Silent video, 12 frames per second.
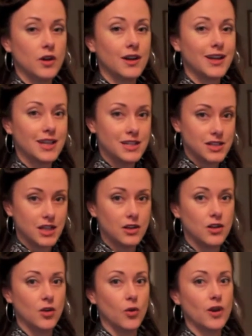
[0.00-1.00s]

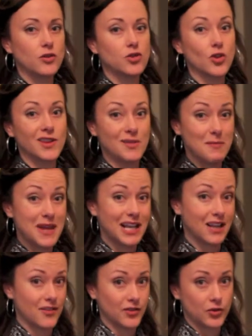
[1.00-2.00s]
continue during the middle
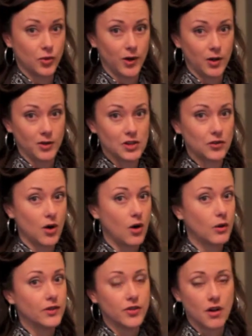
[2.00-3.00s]
of the story, which is always the